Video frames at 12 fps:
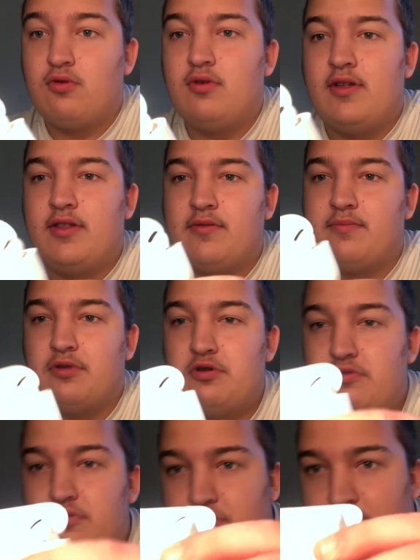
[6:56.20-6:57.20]
and they're
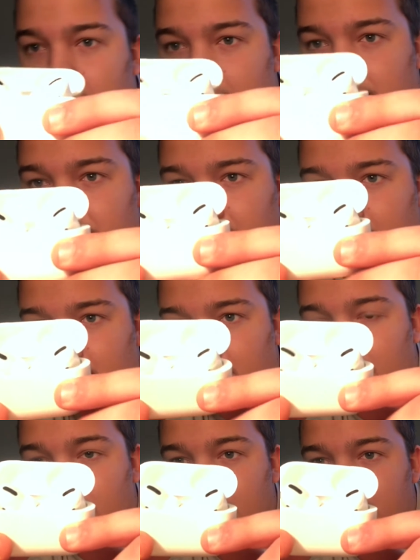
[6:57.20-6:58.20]
Bluetooth actually, so
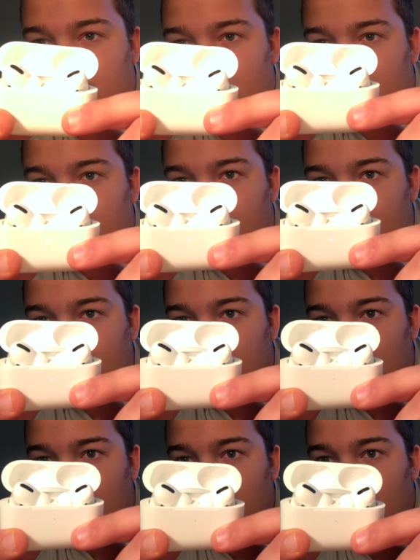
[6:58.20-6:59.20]
it's like the light
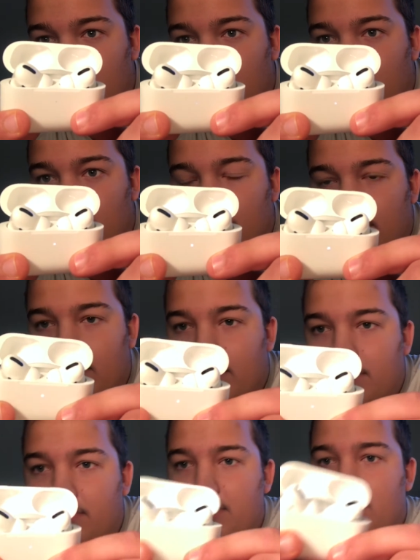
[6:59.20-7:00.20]
get to
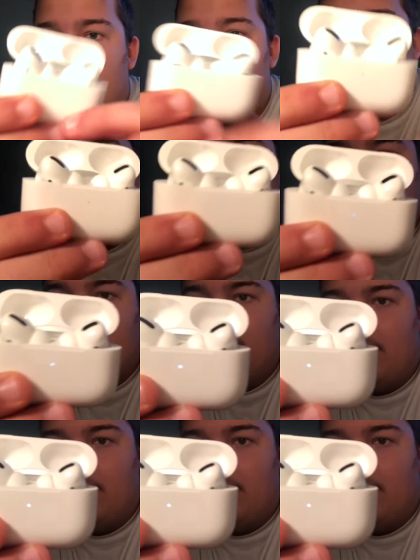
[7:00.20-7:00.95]
it. And then, uh,